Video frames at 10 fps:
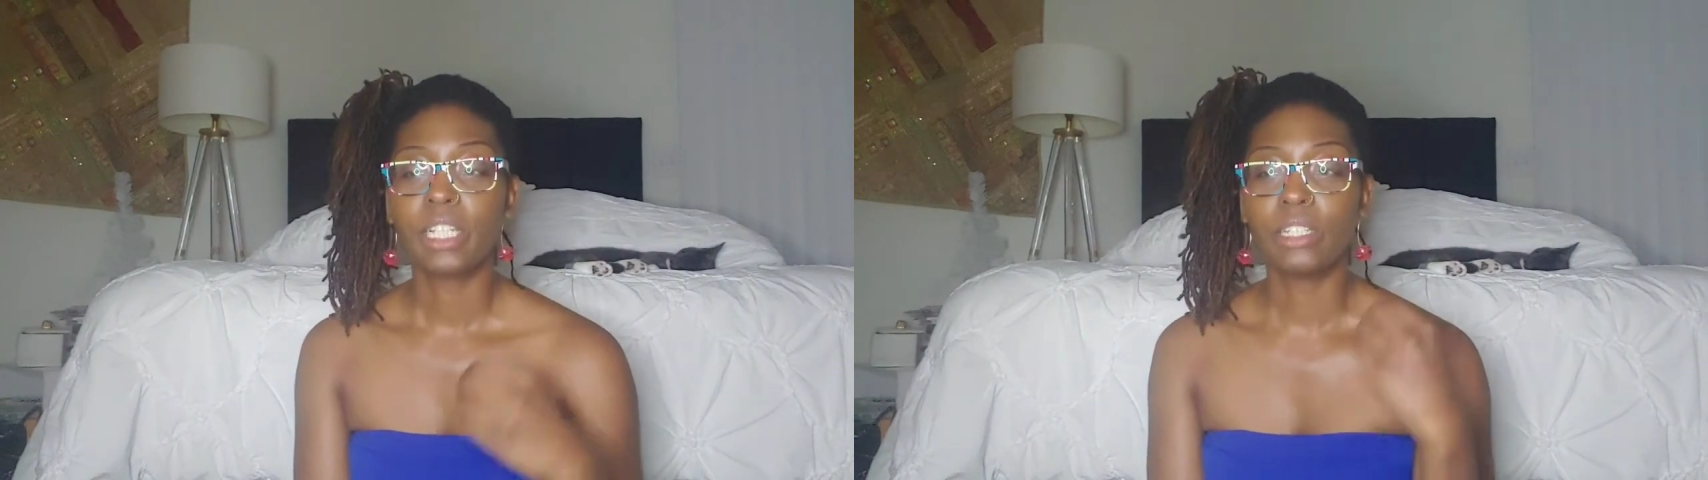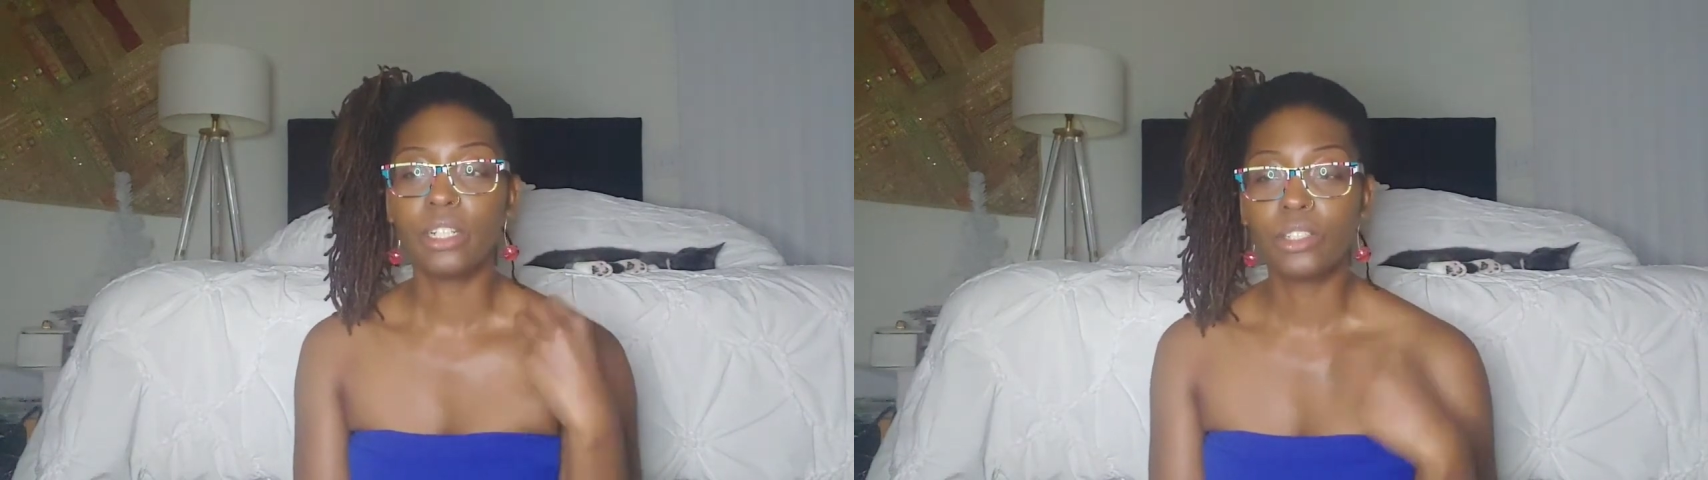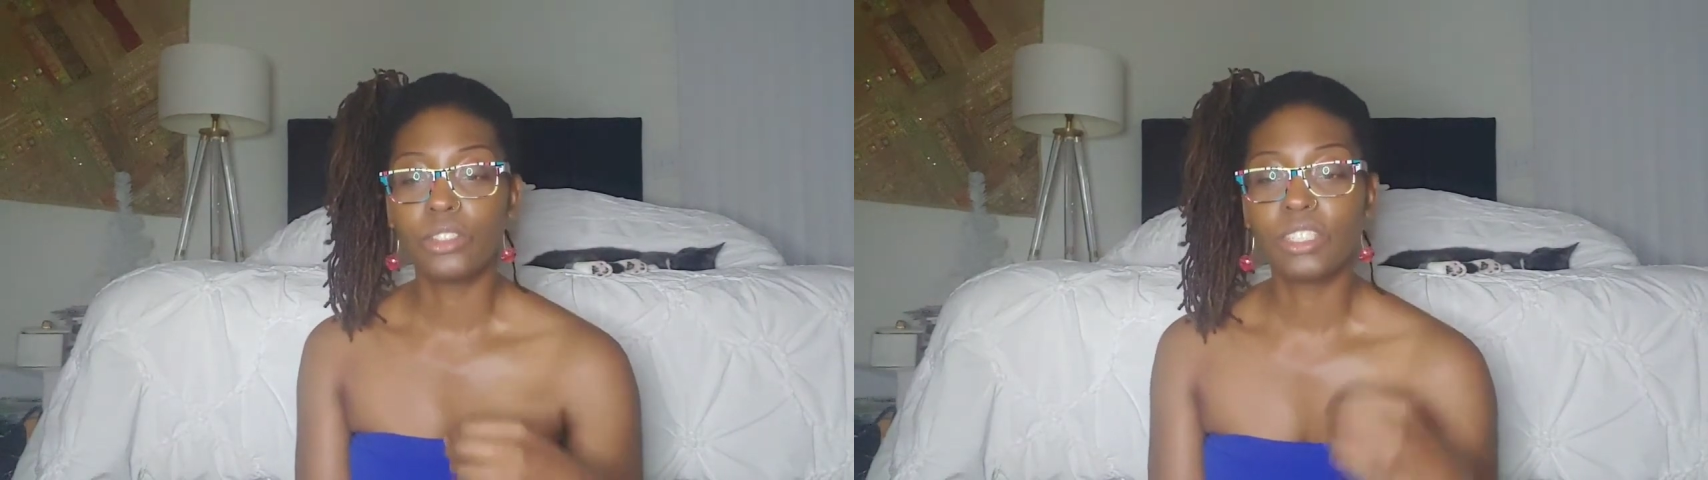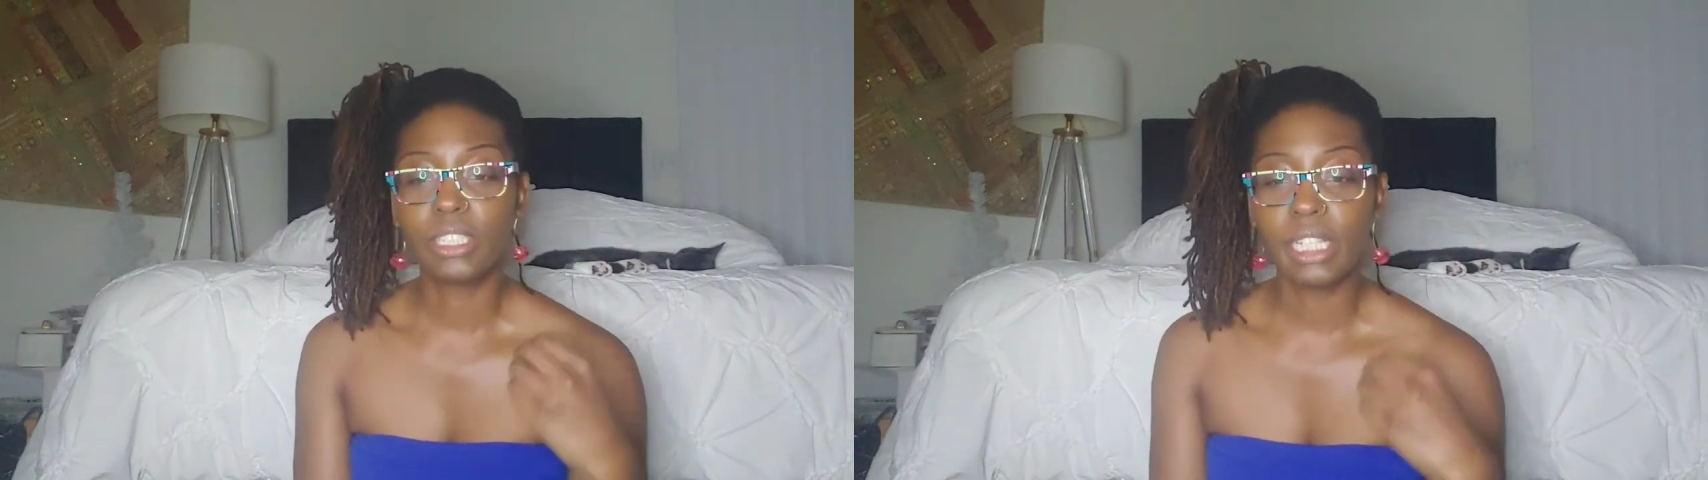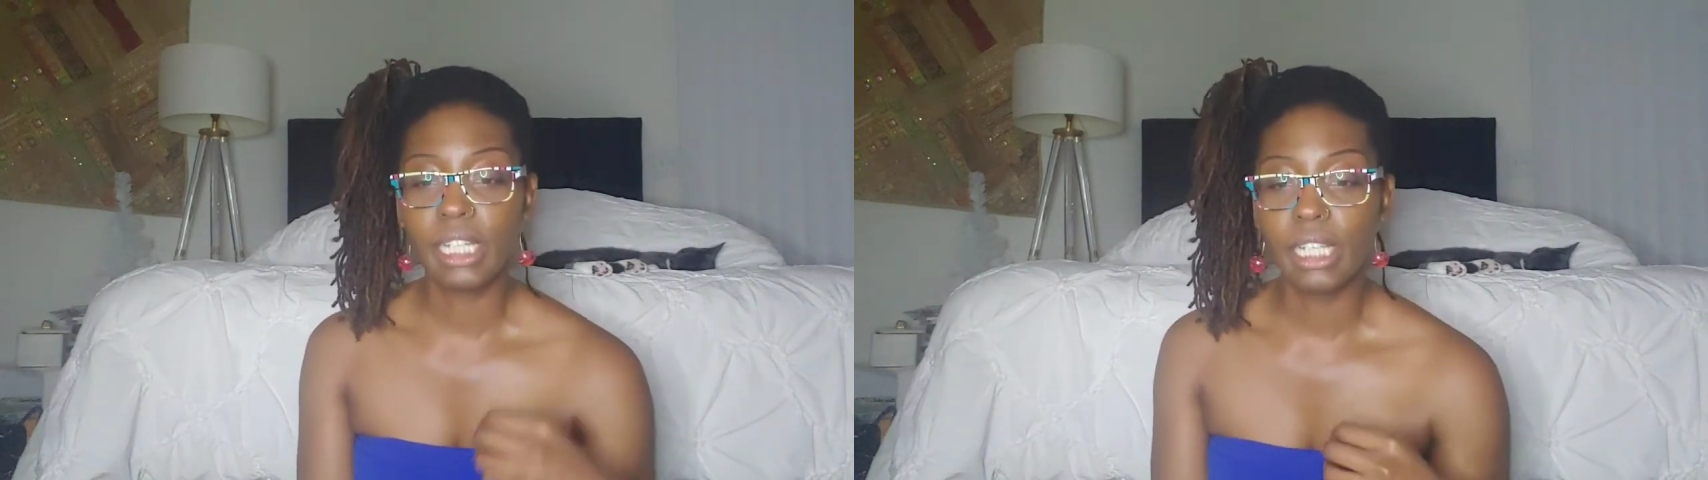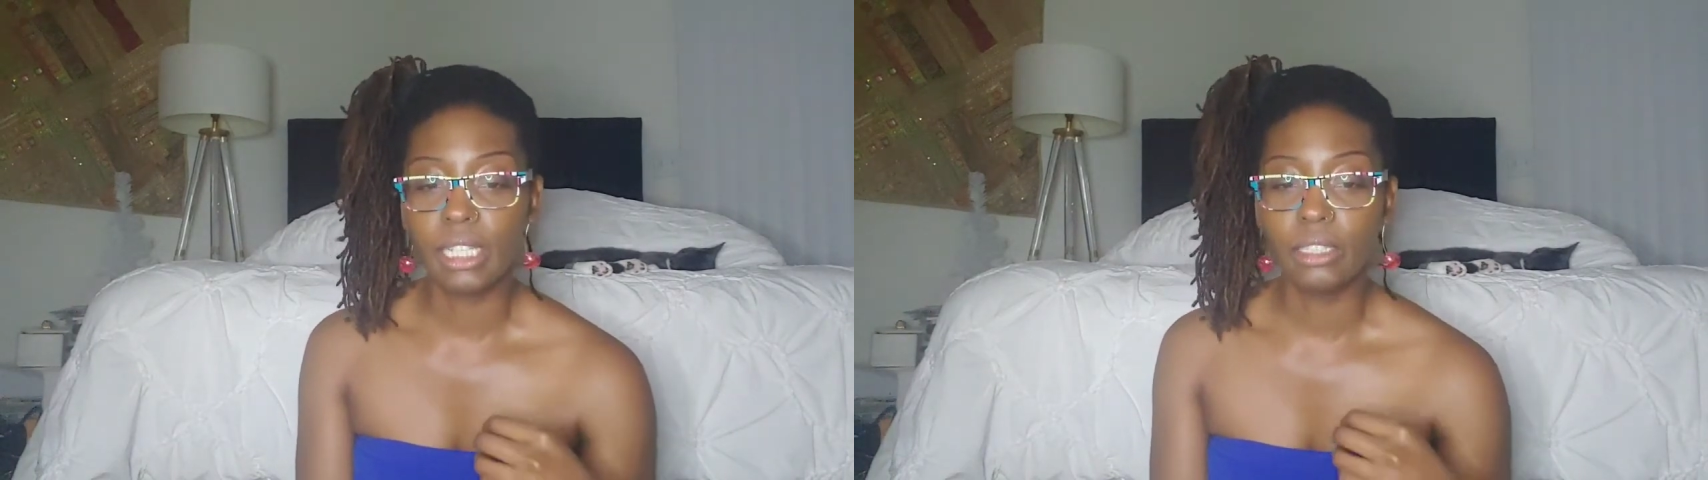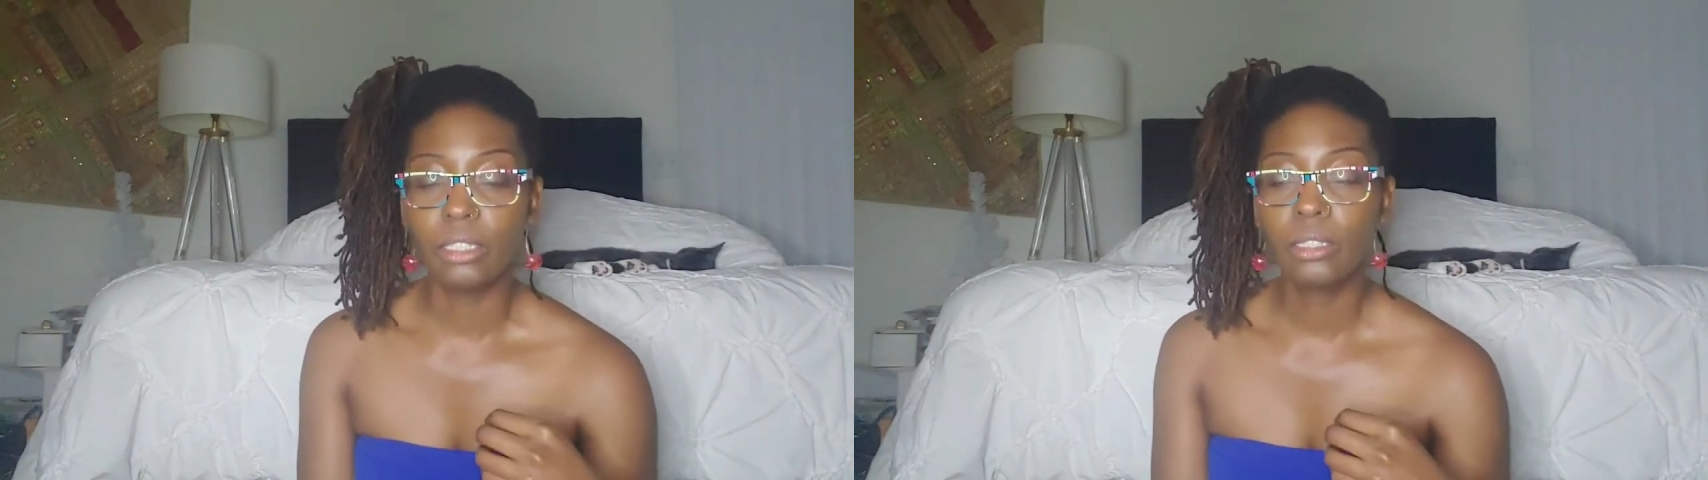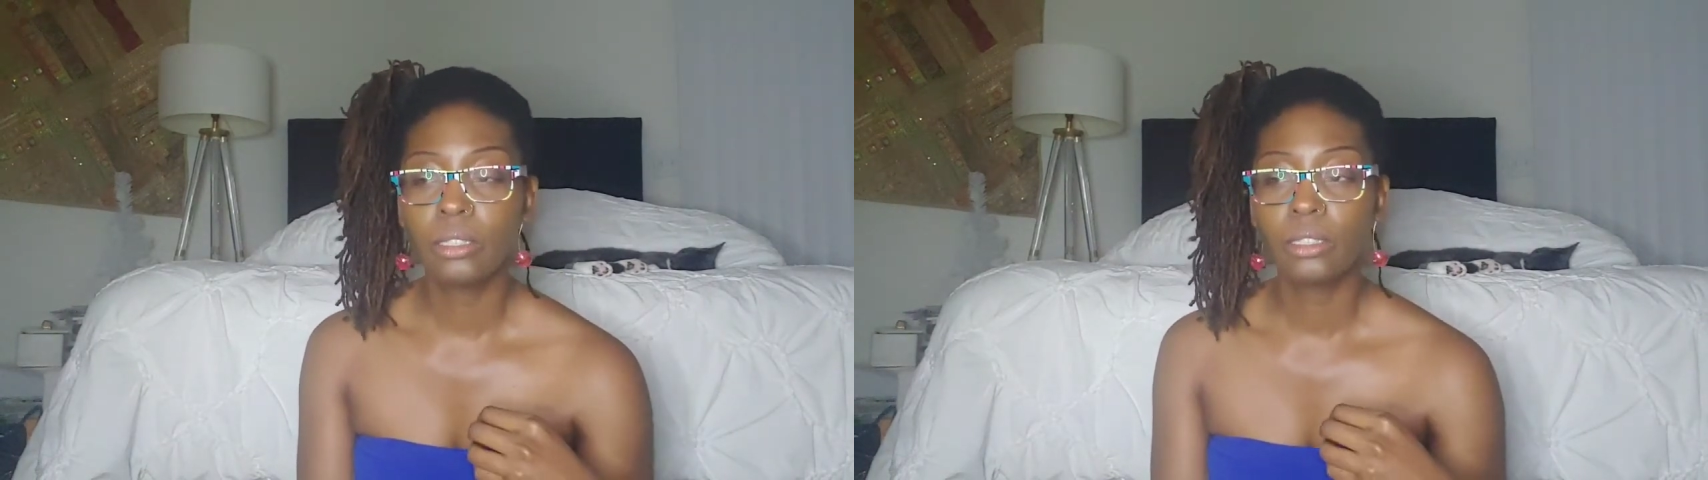and understand